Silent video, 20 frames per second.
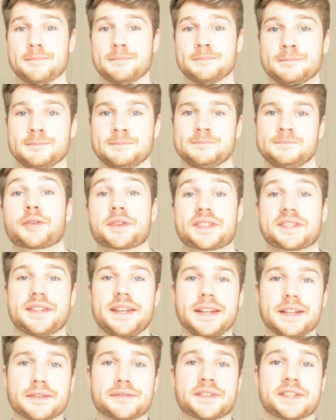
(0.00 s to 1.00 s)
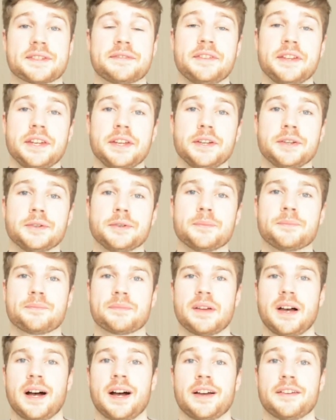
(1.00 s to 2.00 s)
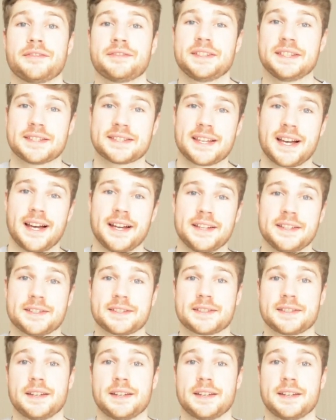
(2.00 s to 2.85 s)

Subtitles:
For the sake of this video, I've designed